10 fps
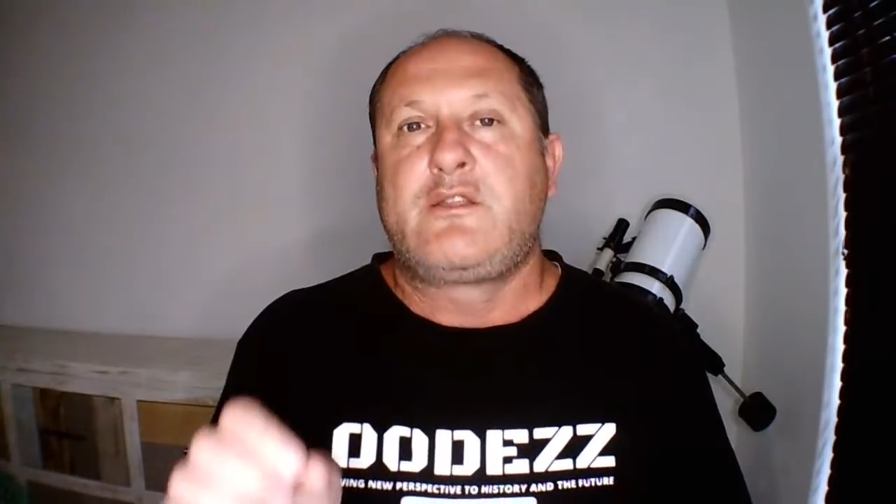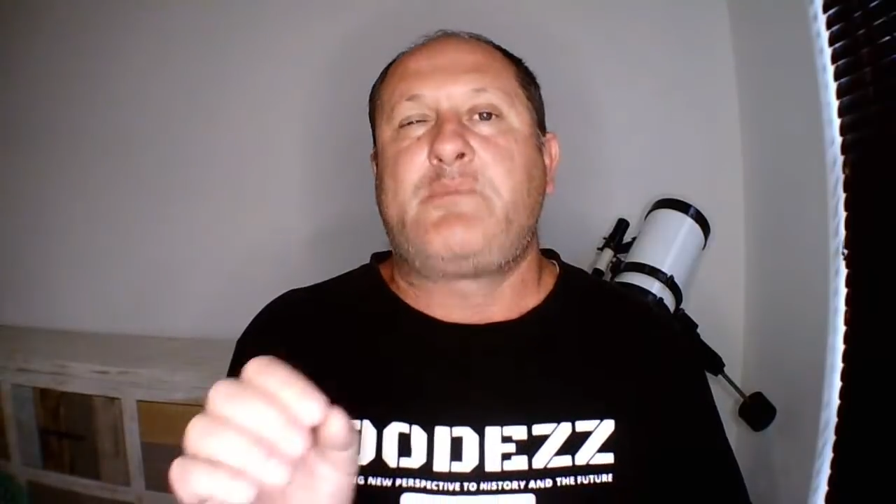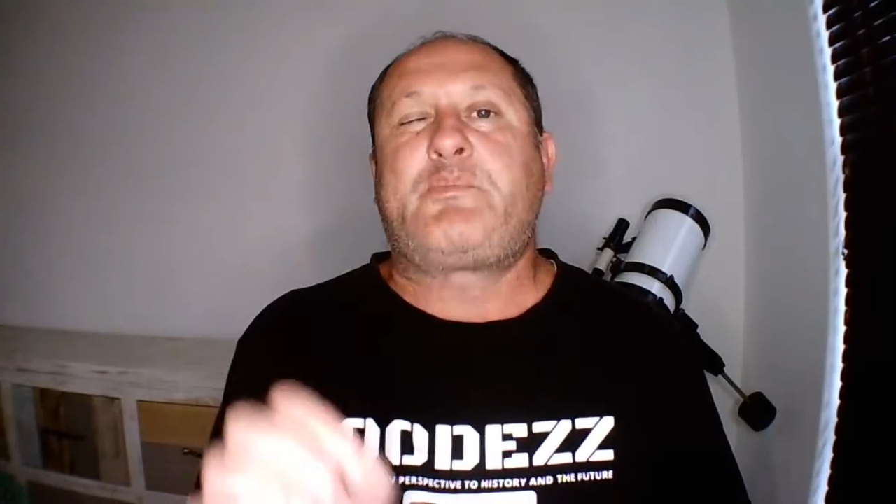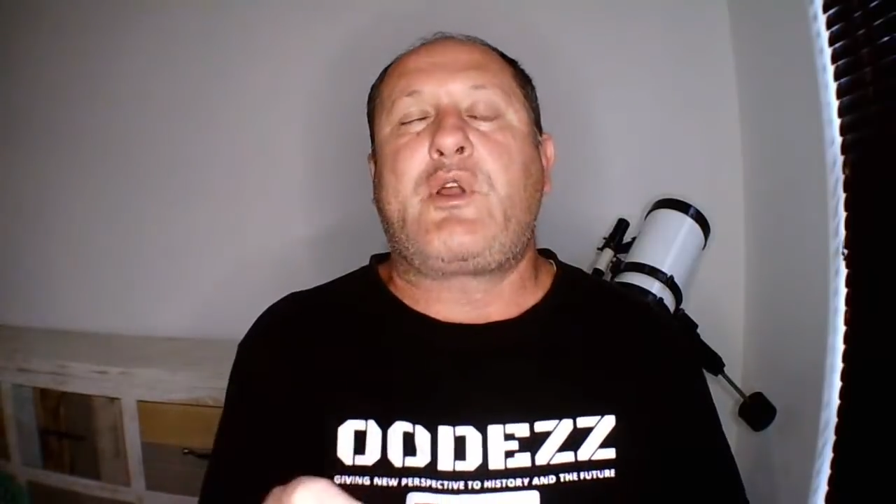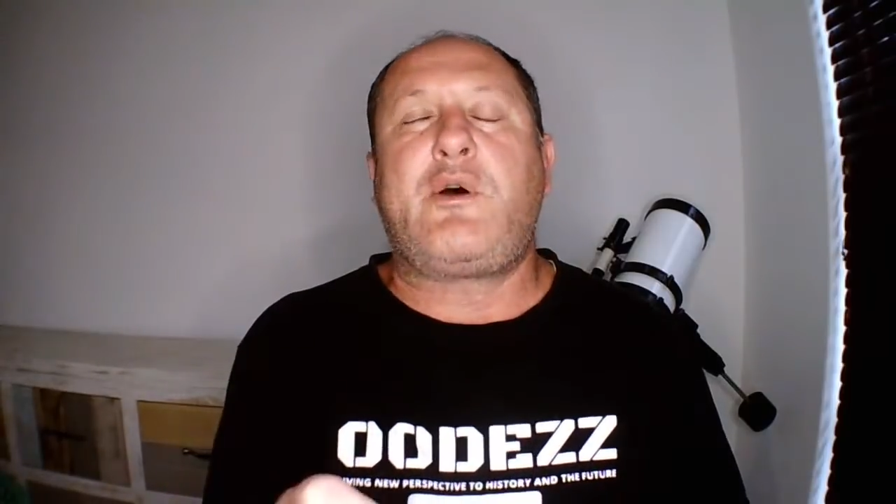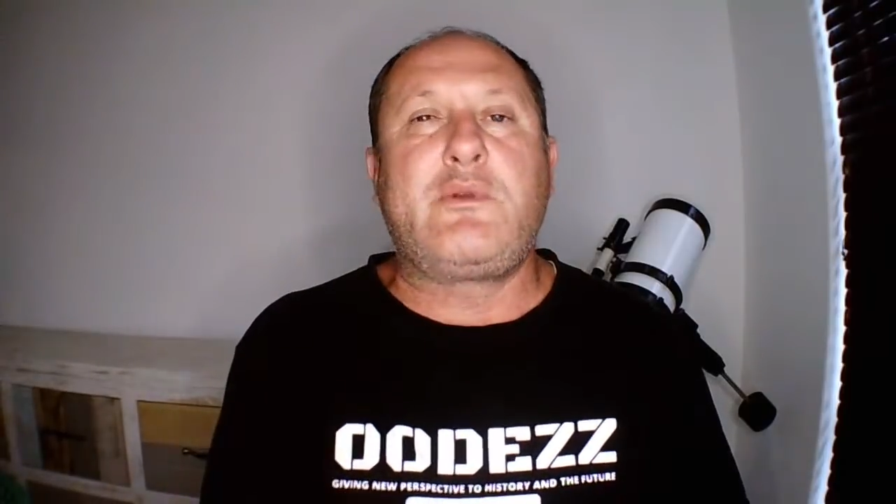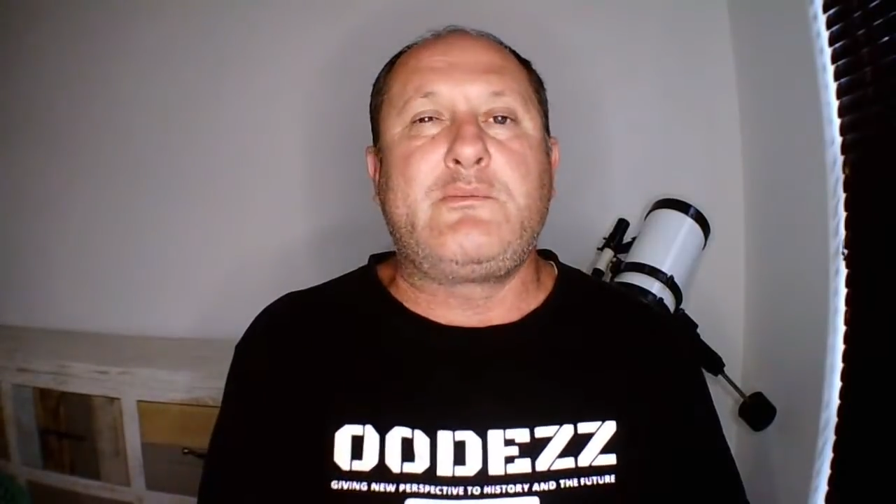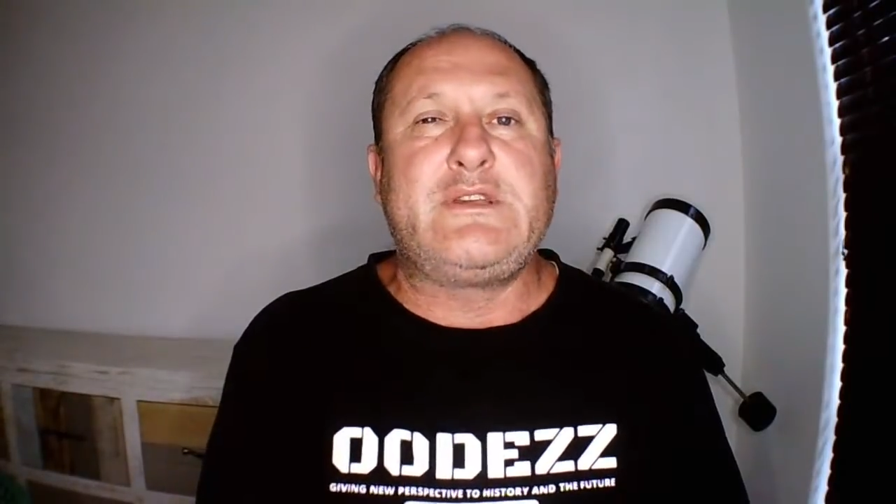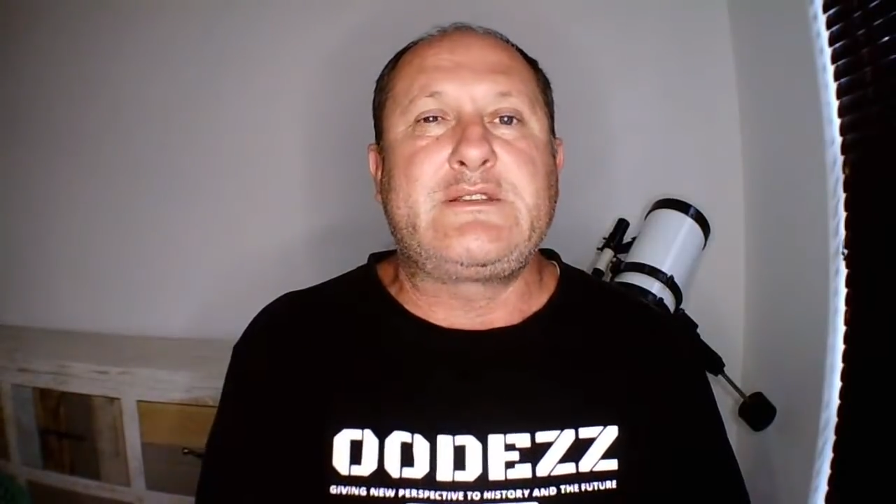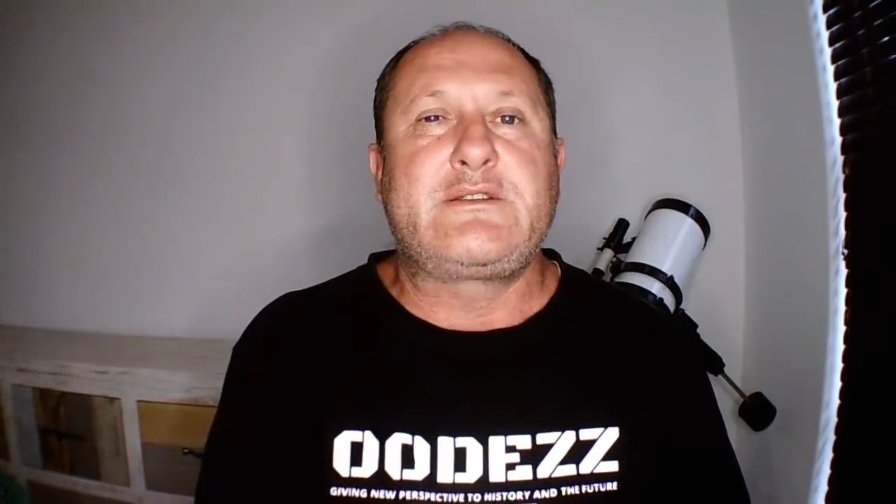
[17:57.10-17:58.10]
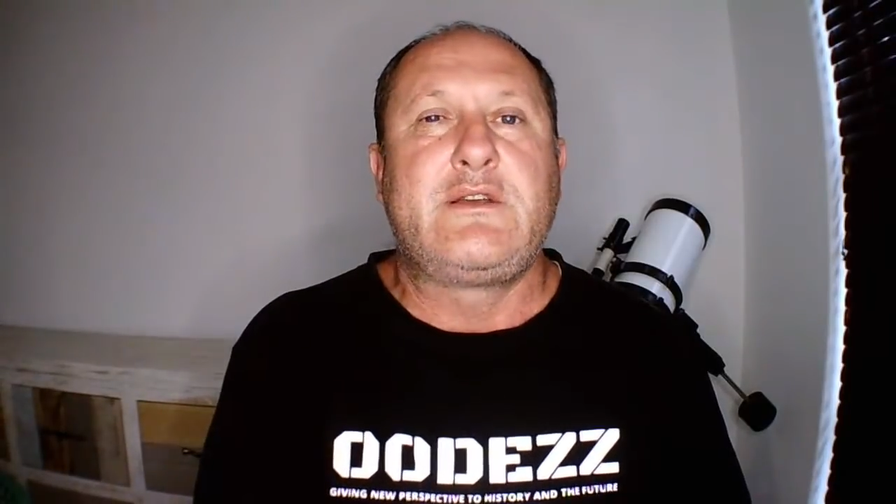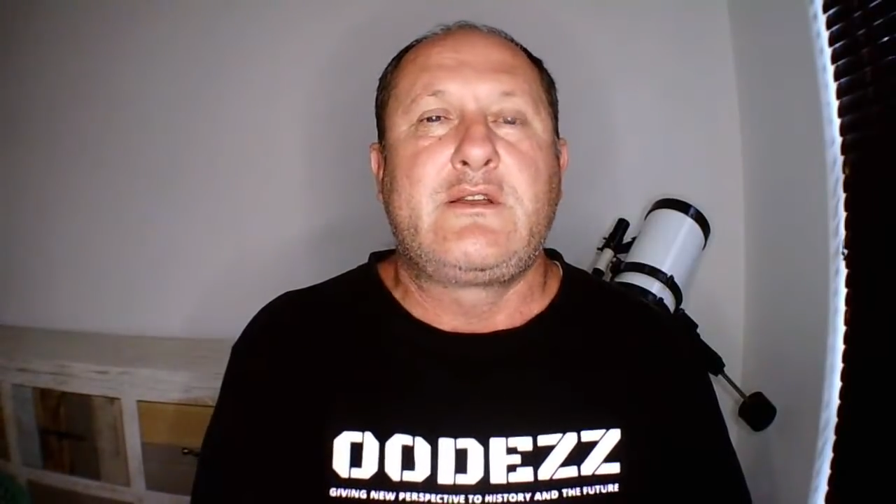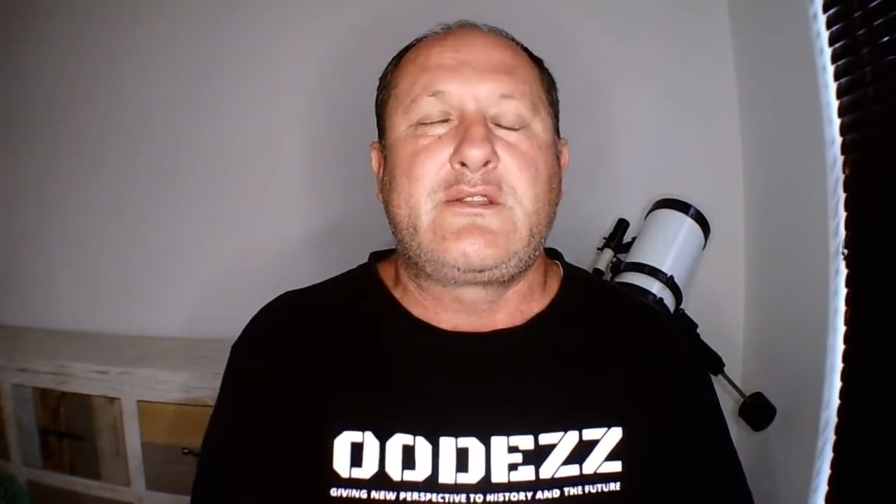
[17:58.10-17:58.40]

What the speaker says: The problem is